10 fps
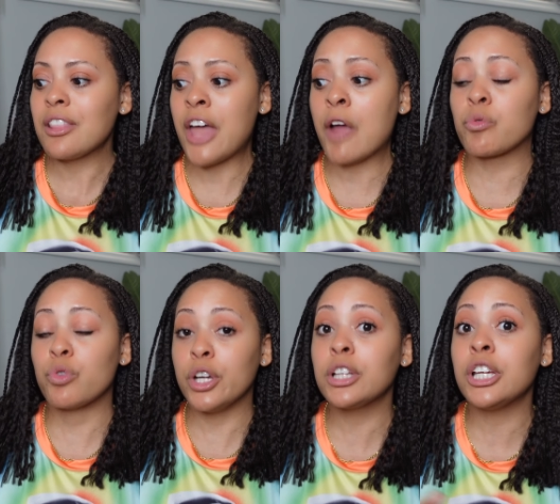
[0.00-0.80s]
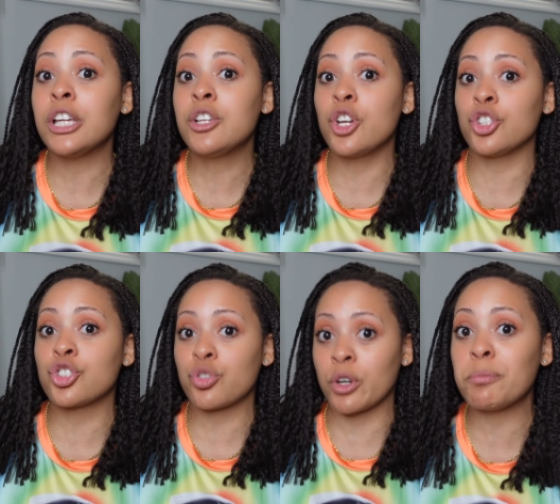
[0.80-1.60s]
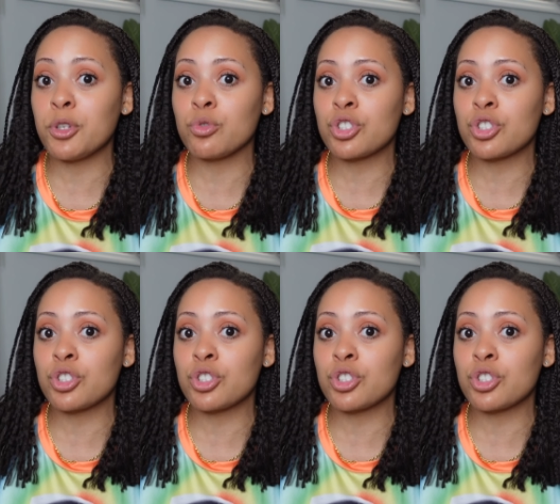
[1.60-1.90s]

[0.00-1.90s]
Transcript: that really contribute